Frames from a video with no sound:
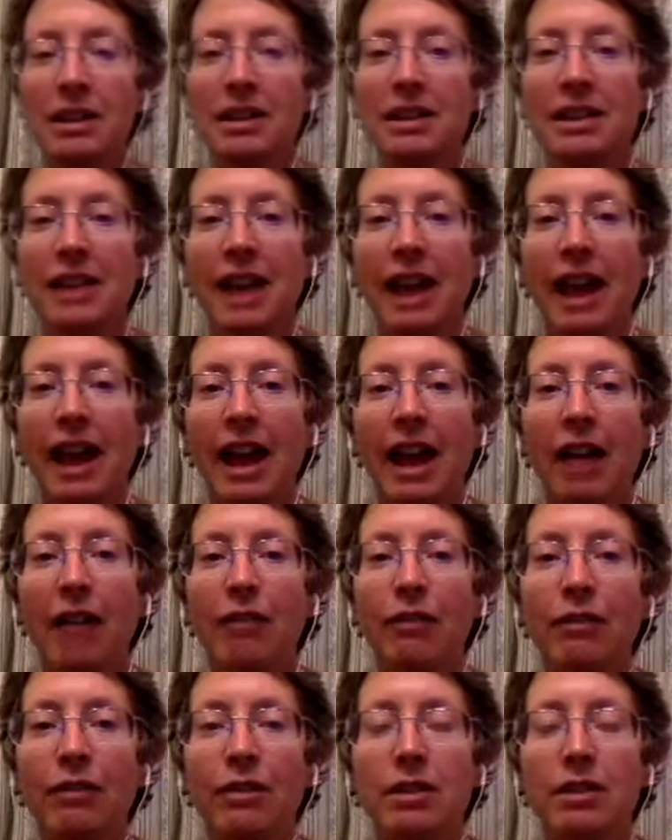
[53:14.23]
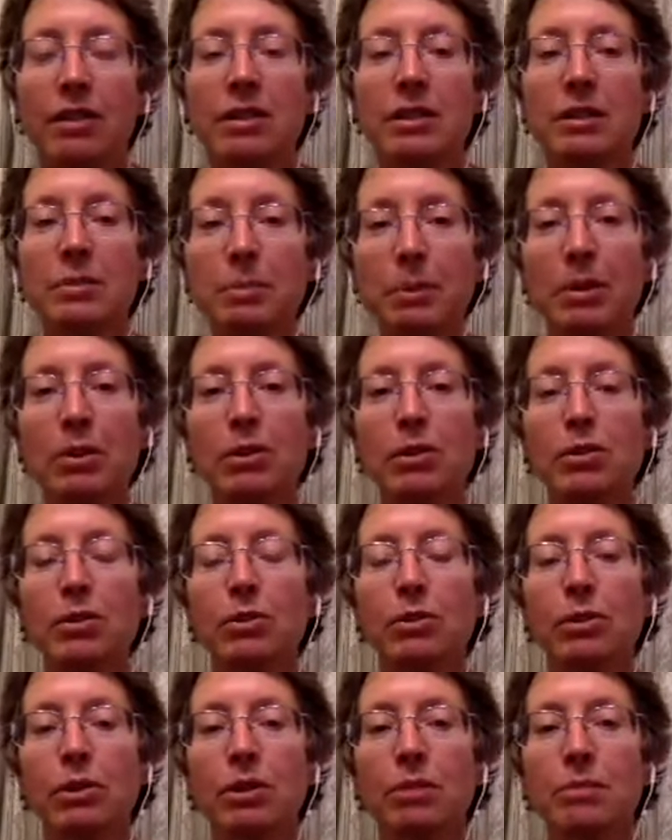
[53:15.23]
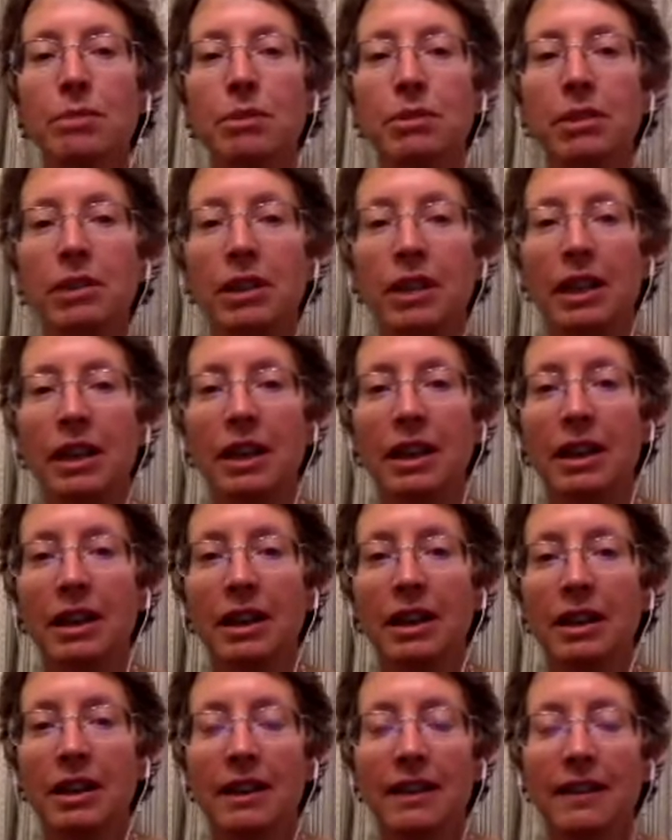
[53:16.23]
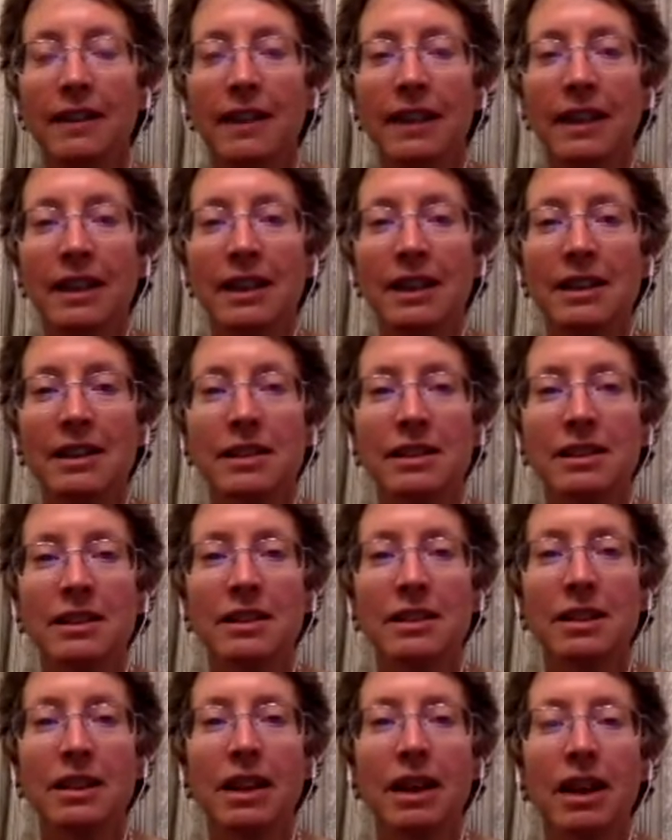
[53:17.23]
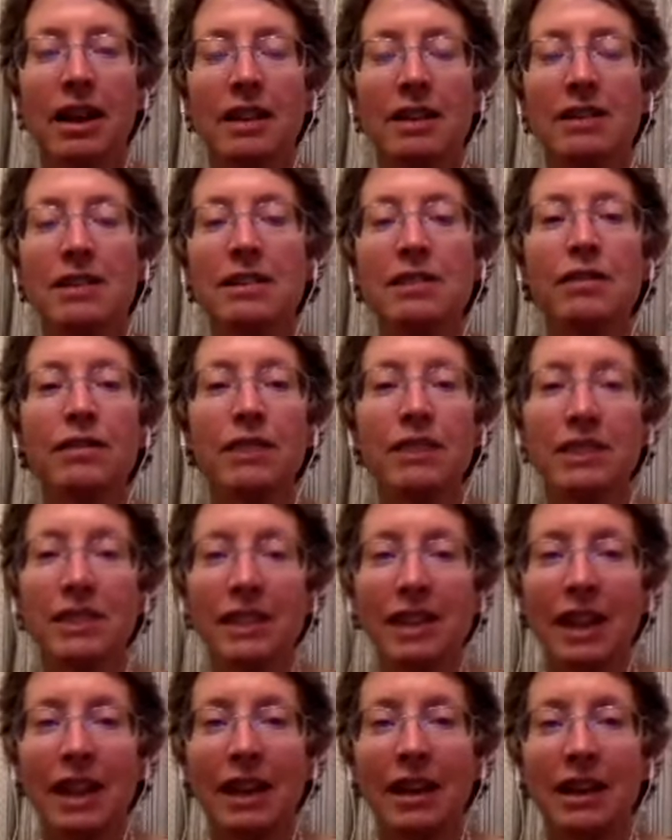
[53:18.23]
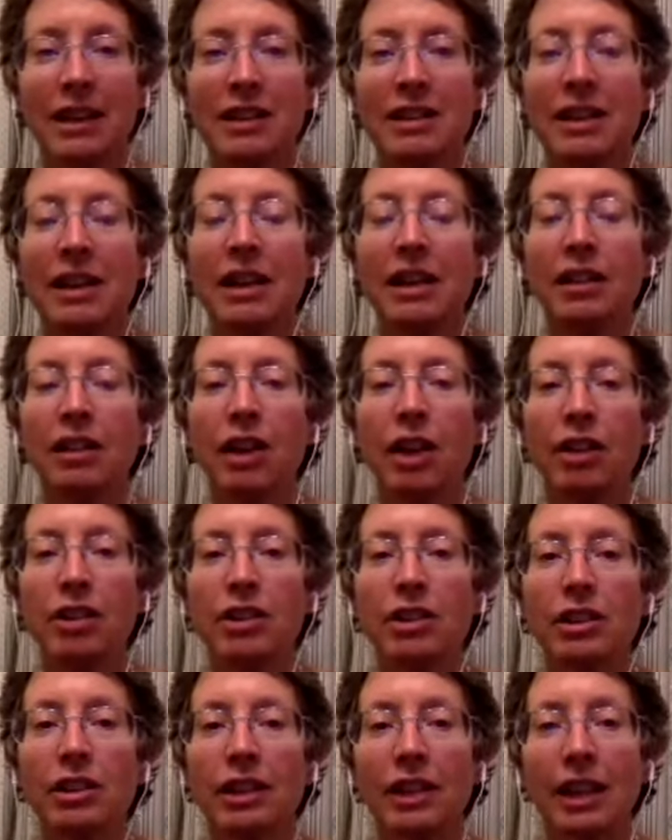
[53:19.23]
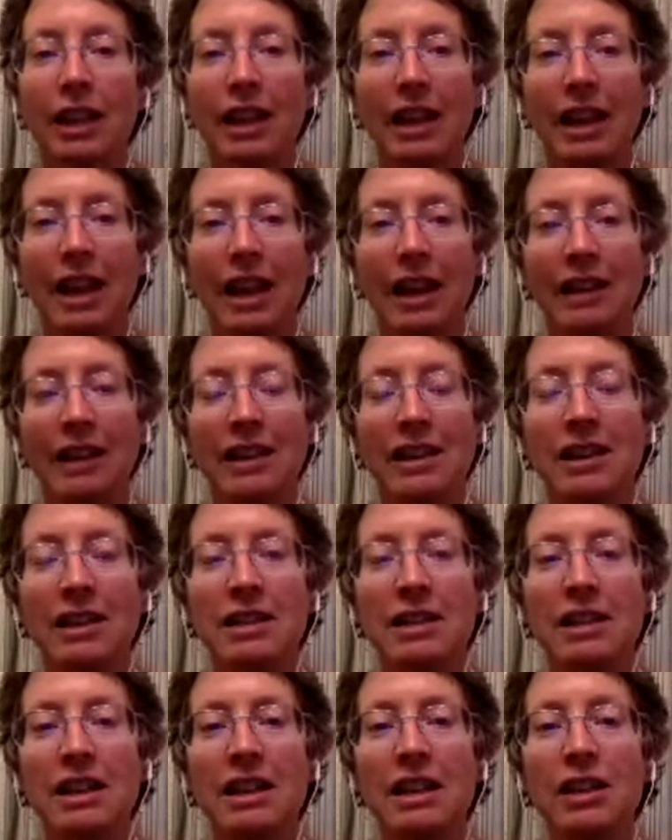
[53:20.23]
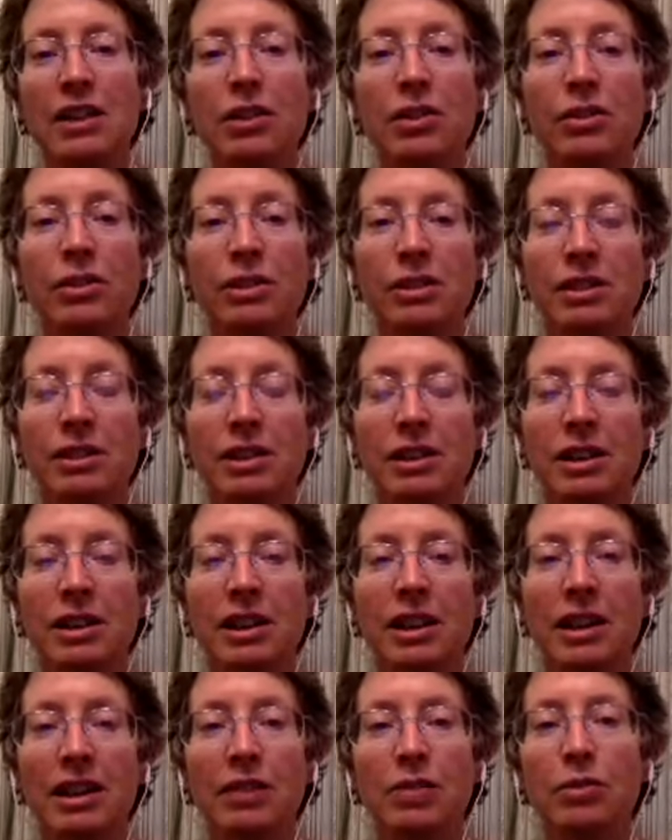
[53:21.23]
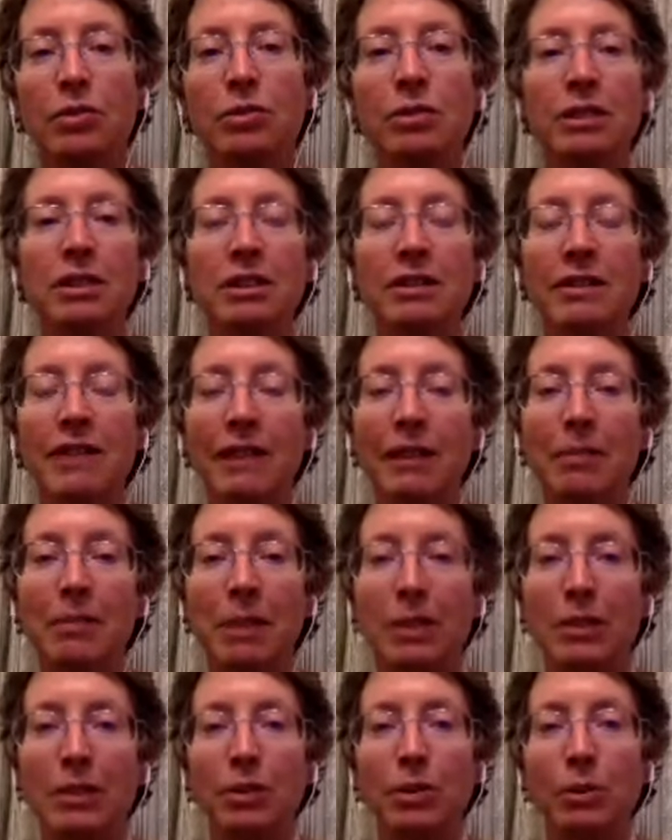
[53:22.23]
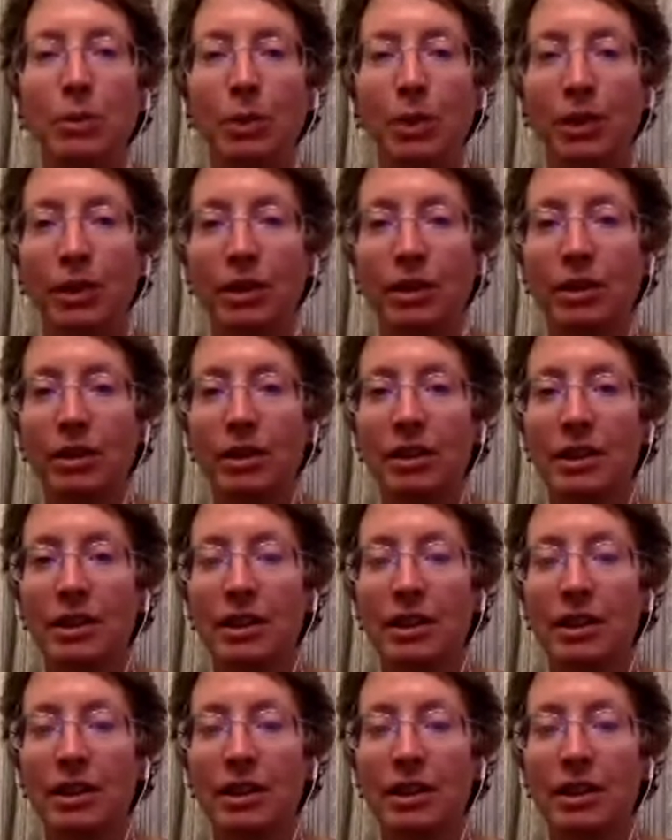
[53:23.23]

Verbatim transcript: to have a spiritual community that is uh, sophisticated psychologically and is interested in doing developmental work.